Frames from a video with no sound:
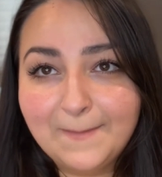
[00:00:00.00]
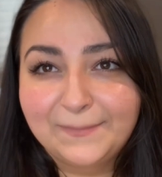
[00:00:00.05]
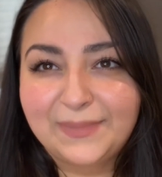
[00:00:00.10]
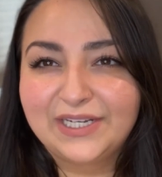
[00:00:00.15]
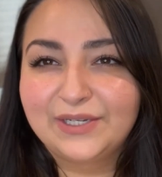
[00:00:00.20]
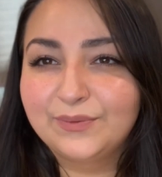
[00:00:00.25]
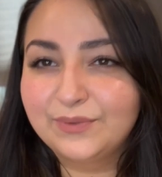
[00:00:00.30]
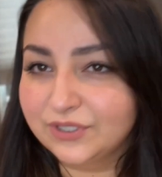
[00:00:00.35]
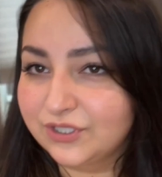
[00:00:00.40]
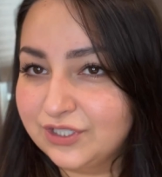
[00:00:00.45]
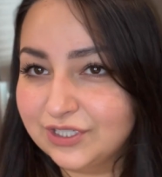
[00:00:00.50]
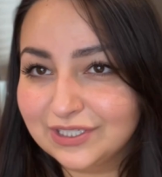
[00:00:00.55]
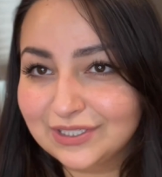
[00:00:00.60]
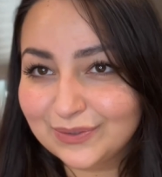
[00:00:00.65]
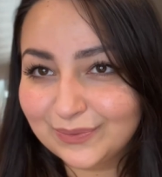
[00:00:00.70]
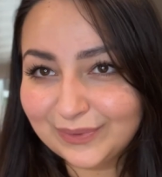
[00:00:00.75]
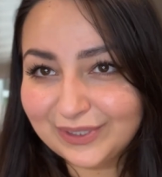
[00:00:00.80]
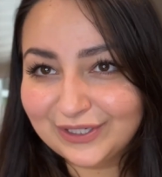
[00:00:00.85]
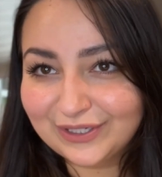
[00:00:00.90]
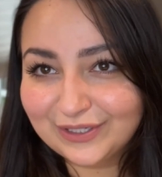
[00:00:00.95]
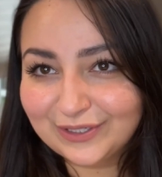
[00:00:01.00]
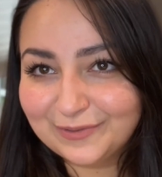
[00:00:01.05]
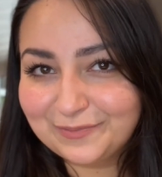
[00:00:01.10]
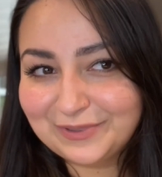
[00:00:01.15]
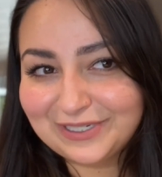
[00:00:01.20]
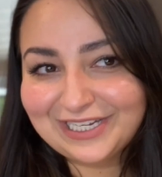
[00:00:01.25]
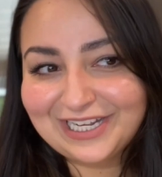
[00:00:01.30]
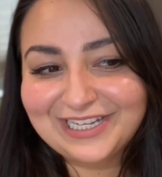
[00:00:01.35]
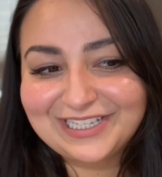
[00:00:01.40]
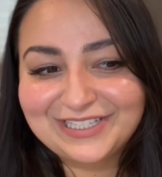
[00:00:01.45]
but it was just weird
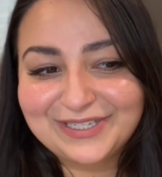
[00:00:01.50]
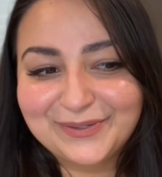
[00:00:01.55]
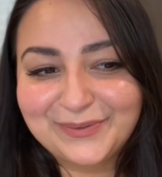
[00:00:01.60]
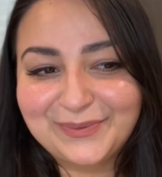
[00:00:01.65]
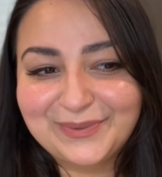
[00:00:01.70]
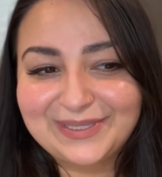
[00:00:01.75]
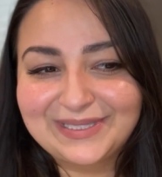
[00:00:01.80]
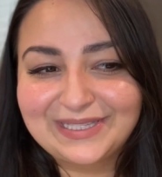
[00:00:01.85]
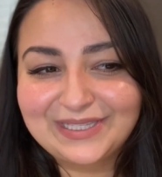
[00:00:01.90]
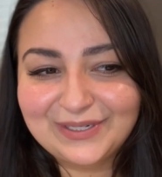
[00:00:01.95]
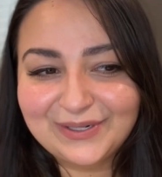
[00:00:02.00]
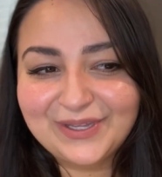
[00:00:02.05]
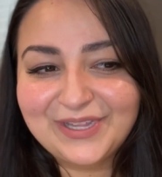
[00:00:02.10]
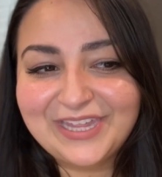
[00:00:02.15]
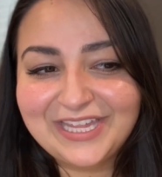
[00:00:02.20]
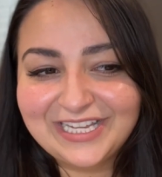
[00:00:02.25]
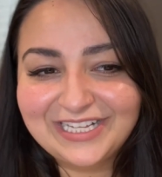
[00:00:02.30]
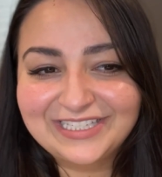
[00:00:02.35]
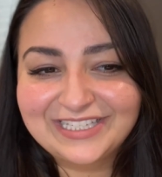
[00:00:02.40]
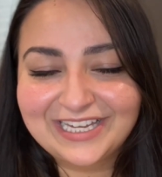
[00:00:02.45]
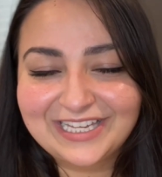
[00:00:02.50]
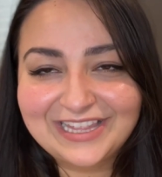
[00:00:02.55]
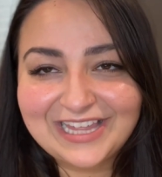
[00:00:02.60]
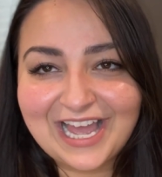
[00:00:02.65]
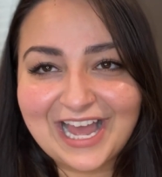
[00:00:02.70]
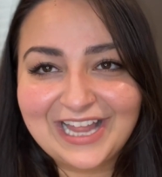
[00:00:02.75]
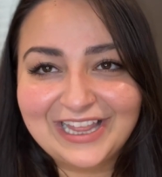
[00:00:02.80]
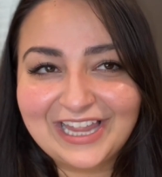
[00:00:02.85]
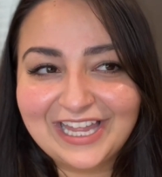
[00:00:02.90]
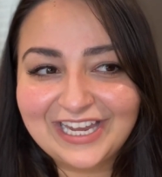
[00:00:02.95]
because it was little things like
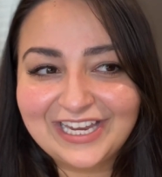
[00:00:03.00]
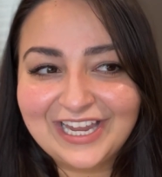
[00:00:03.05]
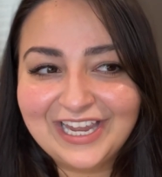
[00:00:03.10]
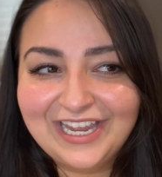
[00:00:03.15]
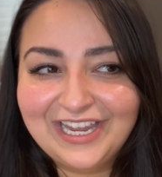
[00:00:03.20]
that, like